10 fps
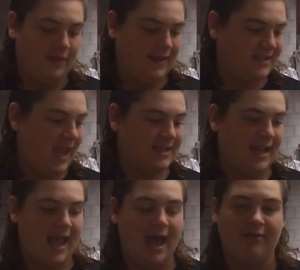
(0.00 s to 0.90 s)
In this case,
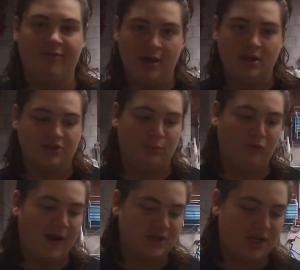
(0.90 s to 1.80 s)
I have some
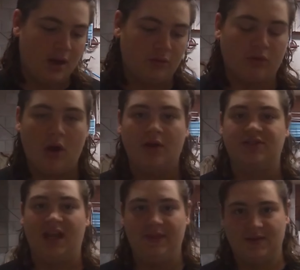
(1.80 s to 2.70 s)
rage tail
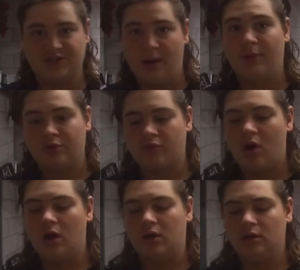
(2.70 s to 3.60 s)
craws in the summer
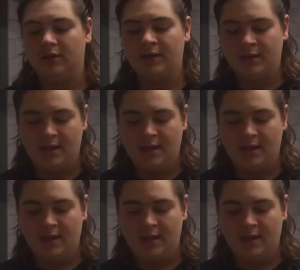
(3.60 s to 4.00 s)
craw color.